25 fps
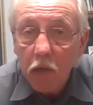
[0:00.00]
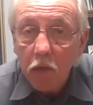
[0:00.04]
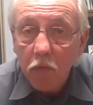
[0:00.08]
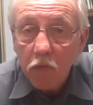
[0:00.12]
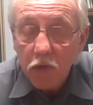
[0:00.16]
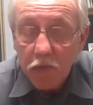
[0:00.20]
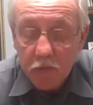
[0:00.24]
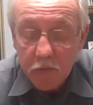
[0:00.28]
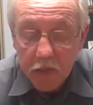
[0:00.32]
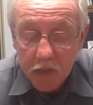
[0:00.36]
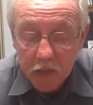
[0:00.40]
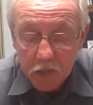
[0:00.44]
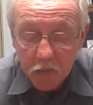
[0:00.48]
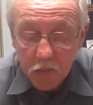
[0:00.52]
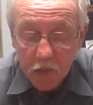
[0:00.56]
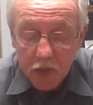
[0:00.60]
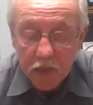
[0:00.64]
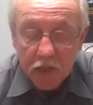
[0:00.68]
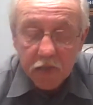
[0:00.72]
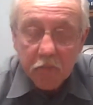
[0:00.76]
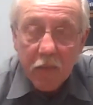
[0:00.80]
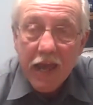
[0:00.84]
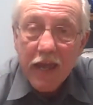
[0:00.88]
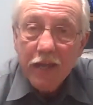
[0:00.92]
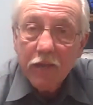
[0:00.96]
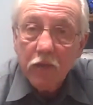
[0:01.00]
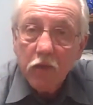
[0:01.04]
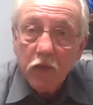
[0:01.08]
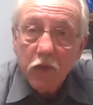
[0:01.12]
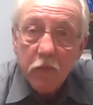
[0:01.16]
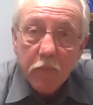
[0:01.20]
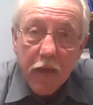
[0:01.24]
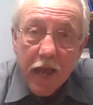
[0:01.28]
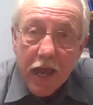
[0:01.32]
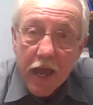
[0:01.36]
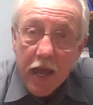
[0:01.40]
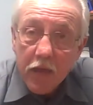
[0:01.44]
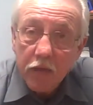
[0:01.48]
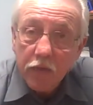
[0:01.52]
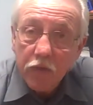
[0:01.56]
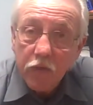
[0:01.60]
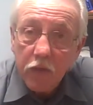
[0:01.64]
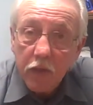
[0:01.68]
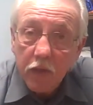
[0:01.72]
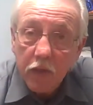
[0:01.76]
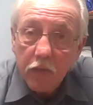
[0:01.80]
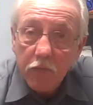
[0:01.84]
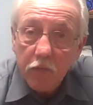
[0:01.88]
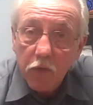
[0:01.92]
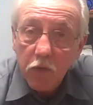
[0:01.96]
which means we expand our
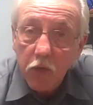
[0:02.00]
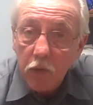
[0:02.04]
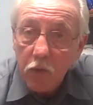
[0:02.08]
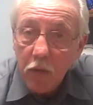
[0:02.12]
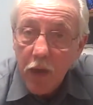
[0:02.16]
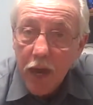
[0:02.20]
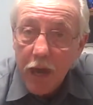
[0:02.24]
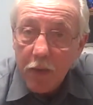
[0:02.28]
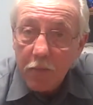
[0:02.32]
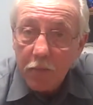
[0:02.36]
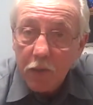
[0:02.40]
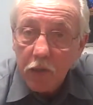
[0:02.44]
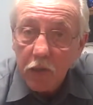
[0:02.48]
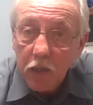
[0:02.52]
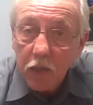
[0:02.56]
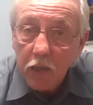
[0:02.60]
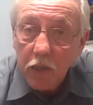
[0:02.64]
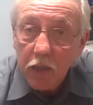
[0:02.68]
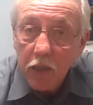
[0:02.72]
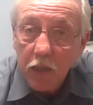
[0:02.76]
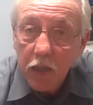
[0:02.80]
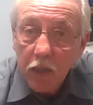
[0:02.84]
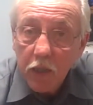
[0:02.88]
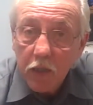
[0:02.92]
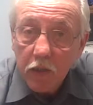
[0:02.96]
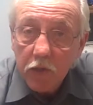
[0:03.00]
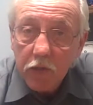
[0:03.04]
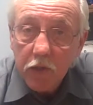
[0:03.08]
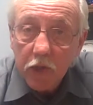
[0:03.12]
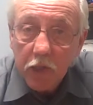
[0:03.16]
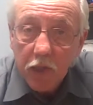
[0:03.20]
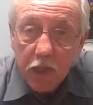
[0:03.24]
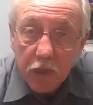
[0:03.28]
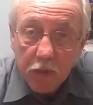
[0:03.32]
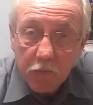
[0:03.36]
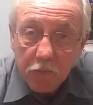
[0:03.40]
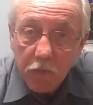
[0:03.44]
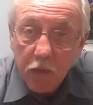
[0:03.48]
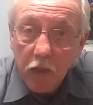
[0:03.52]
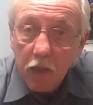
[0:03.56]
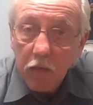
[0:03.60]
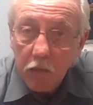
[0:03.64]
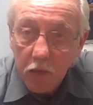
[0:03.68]
capacity very rapidly to keep,